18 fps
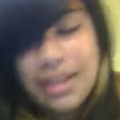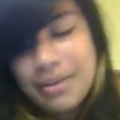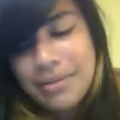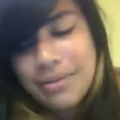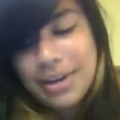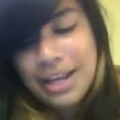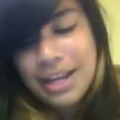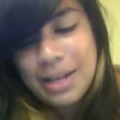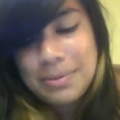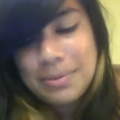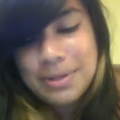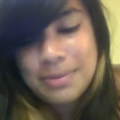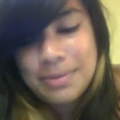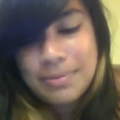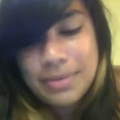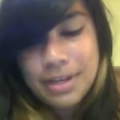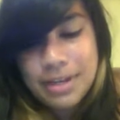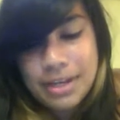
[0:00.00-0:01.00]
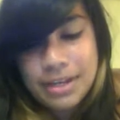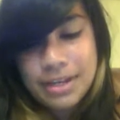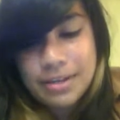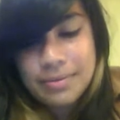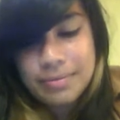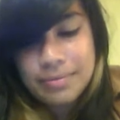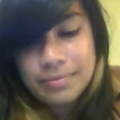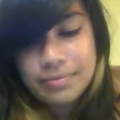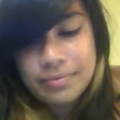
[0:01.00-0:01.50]
When I helped him,
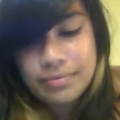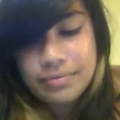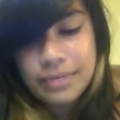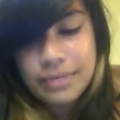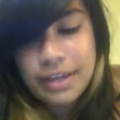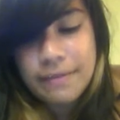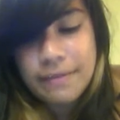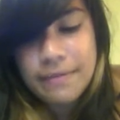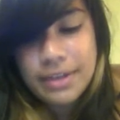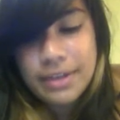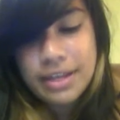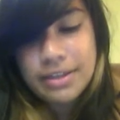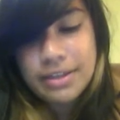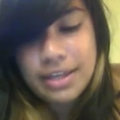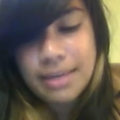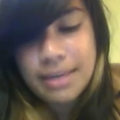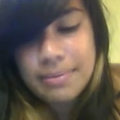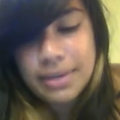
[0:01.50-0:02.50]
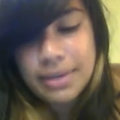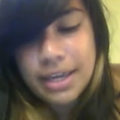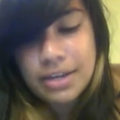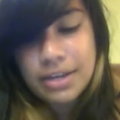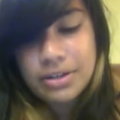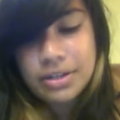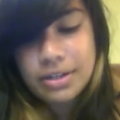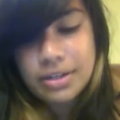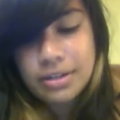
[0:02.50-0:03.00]
like, fill out the
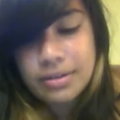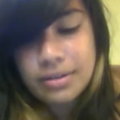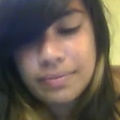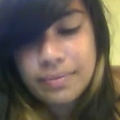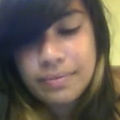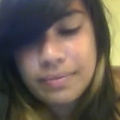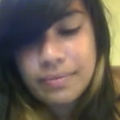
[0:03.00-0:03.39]
application,